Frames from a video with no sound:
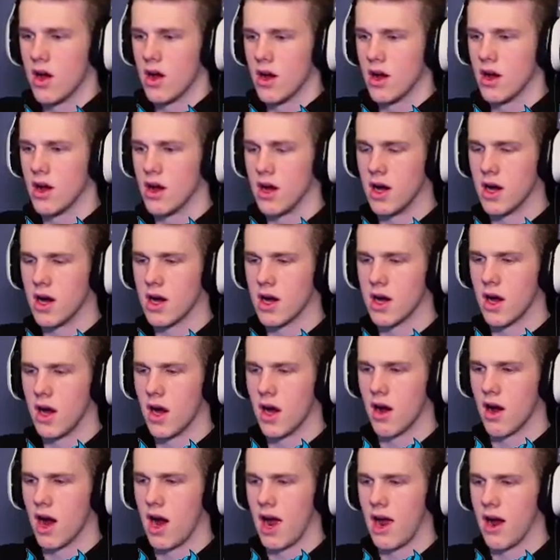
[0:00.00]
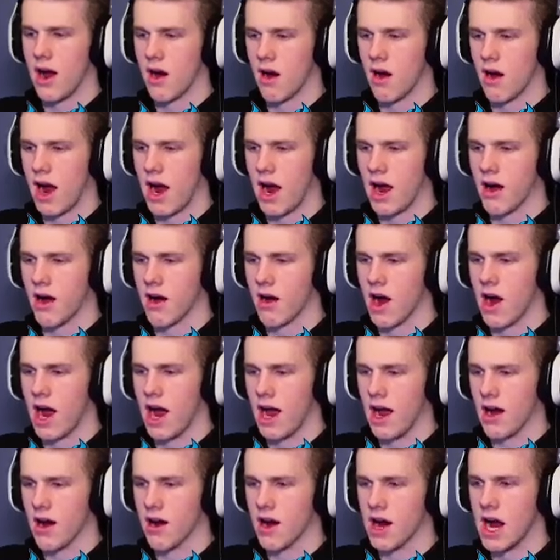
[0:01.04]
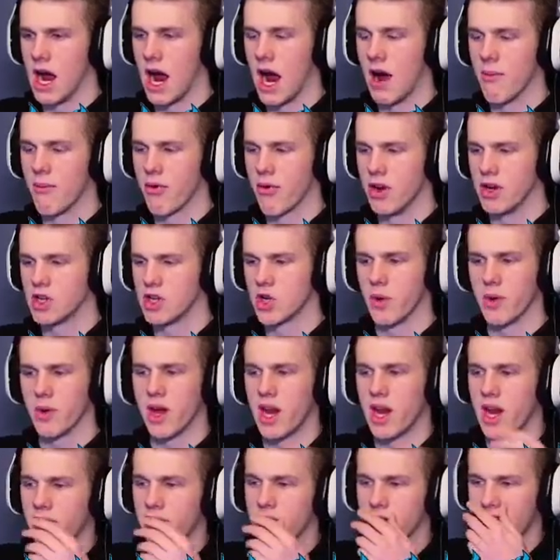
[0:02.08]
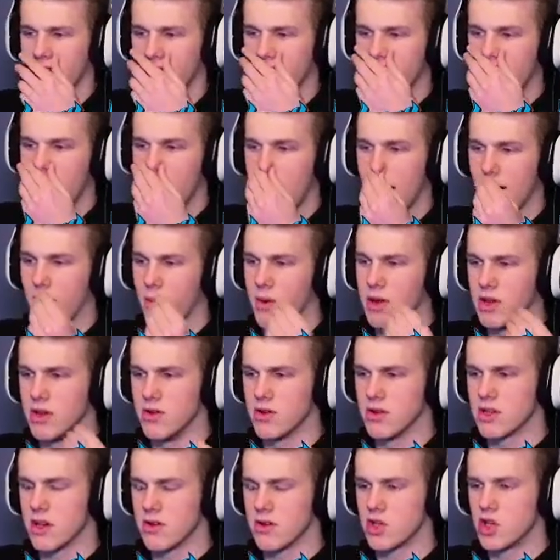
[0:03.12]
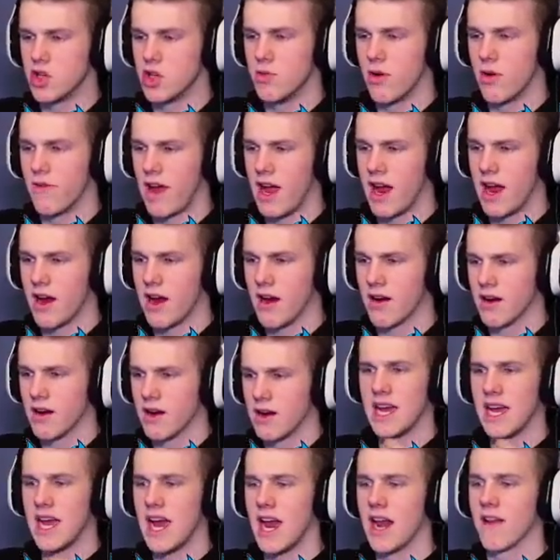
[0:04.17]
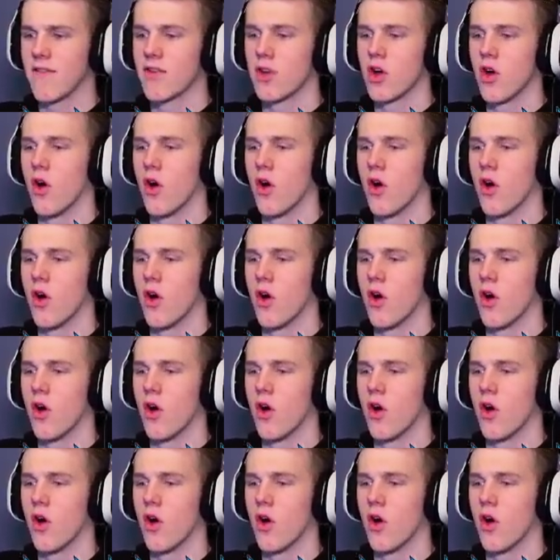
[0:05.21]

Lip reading: Oh, all right. I'm pretty sure we got everything in there. Oh, we used our tube of air. And of